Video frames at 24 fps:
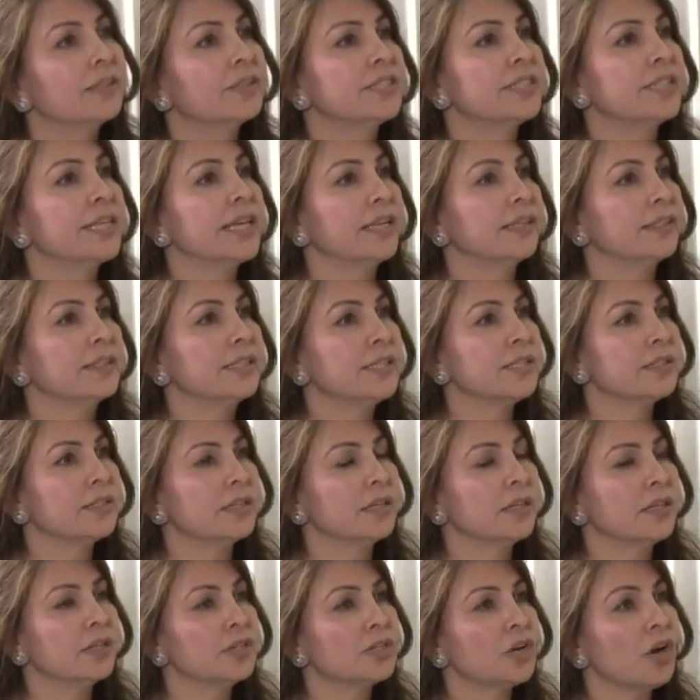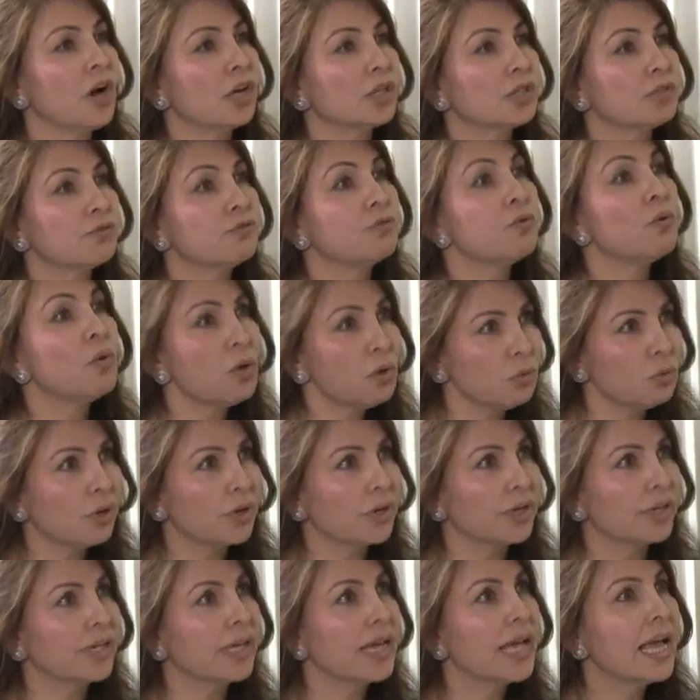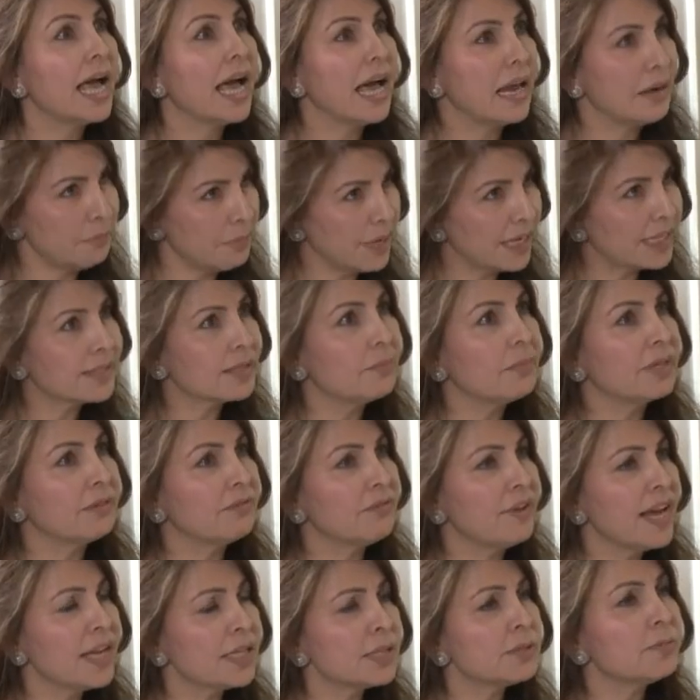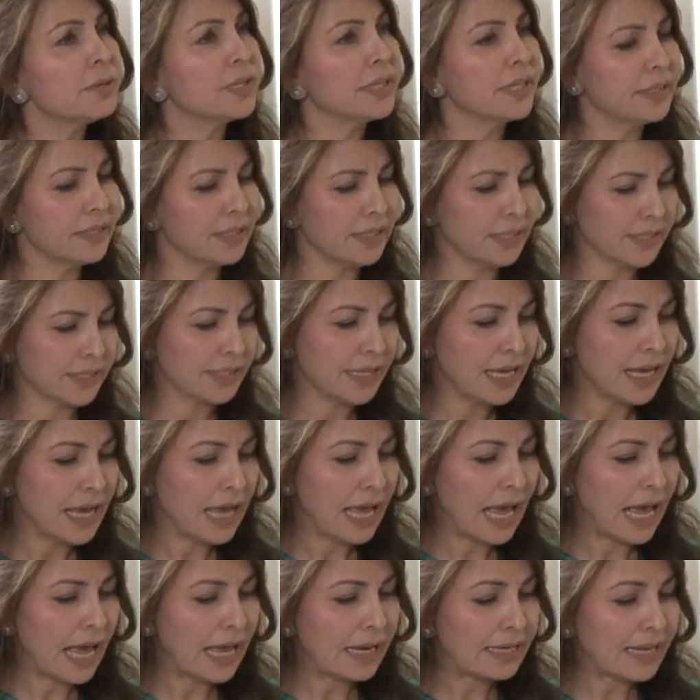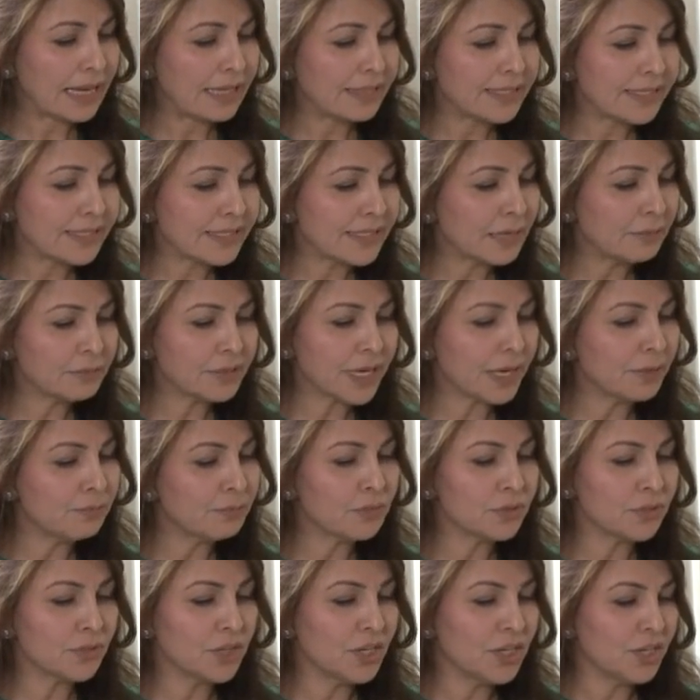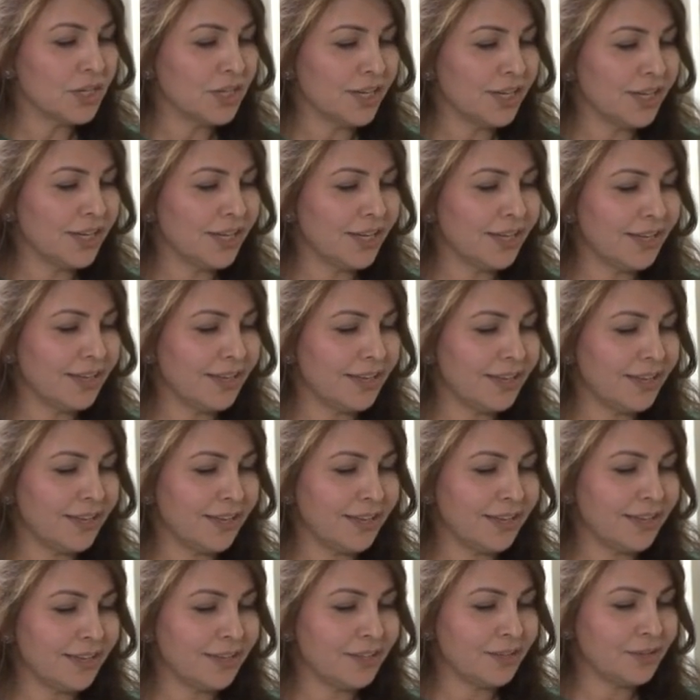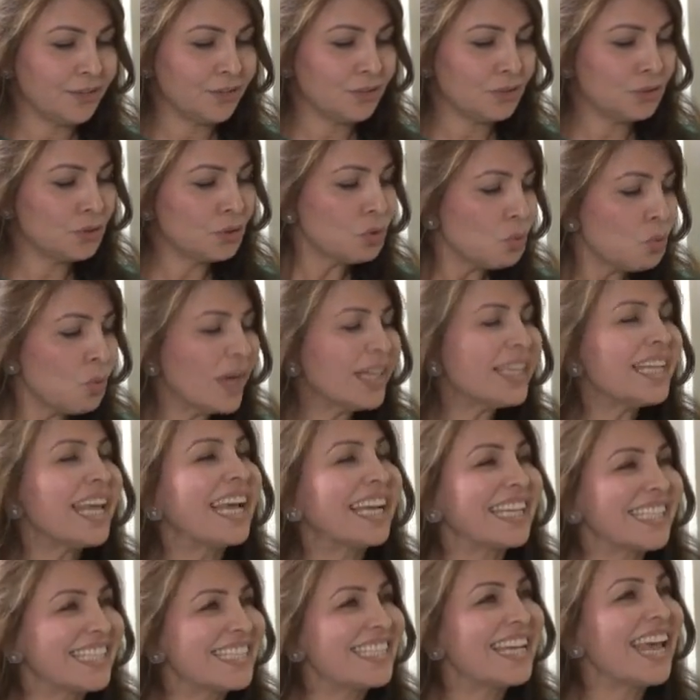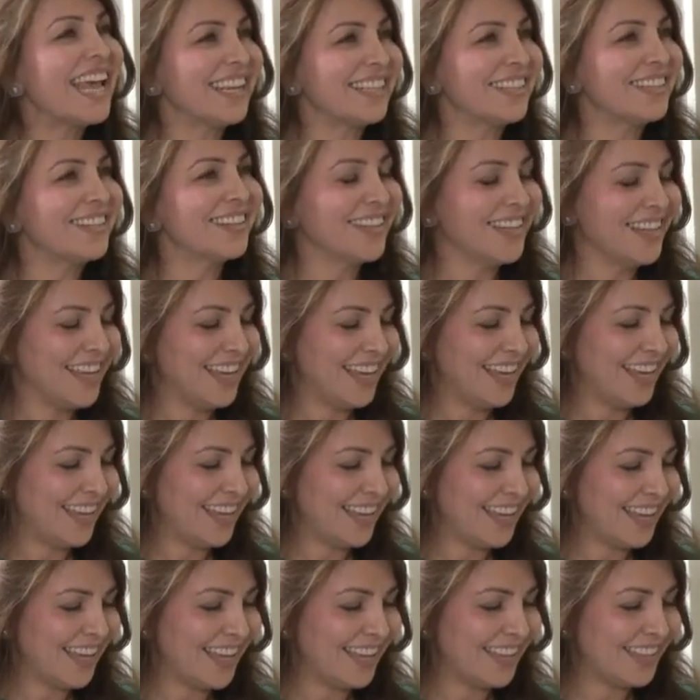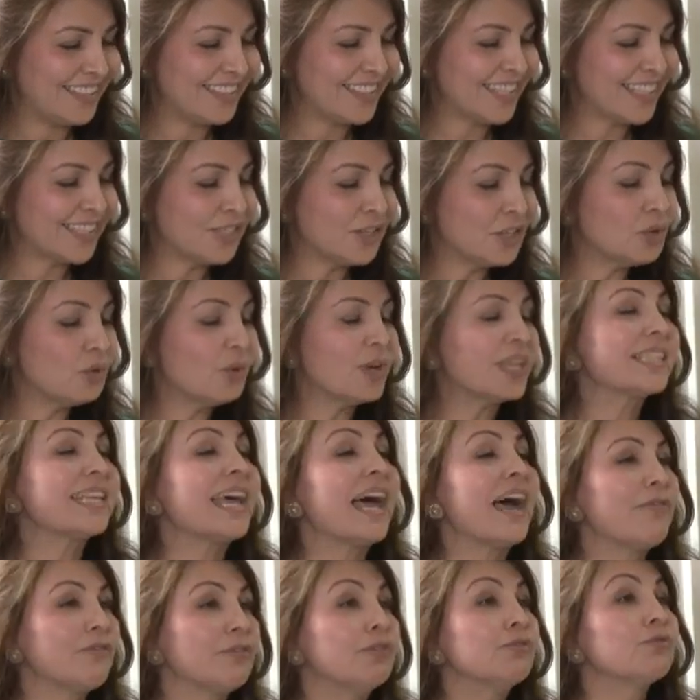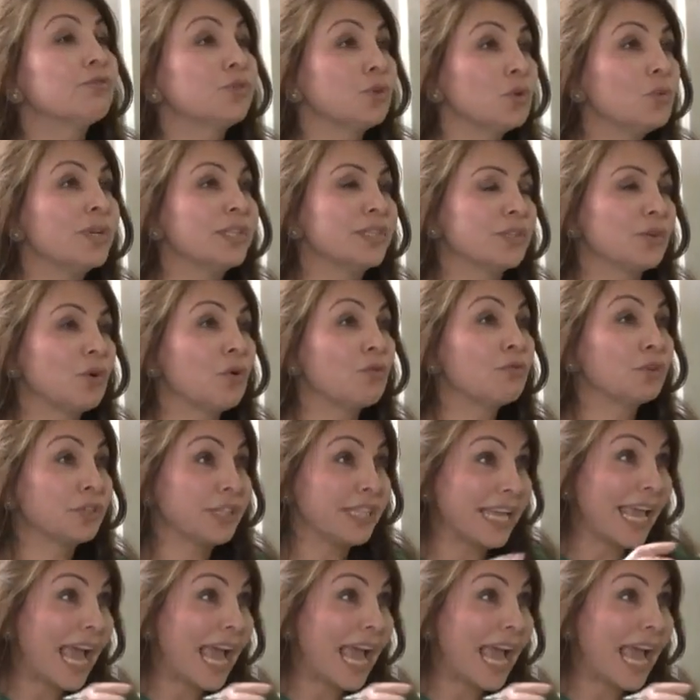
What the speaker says: take these talks forward and make some advancement in this? And at the same time, to what extent does the U.S. have influence over the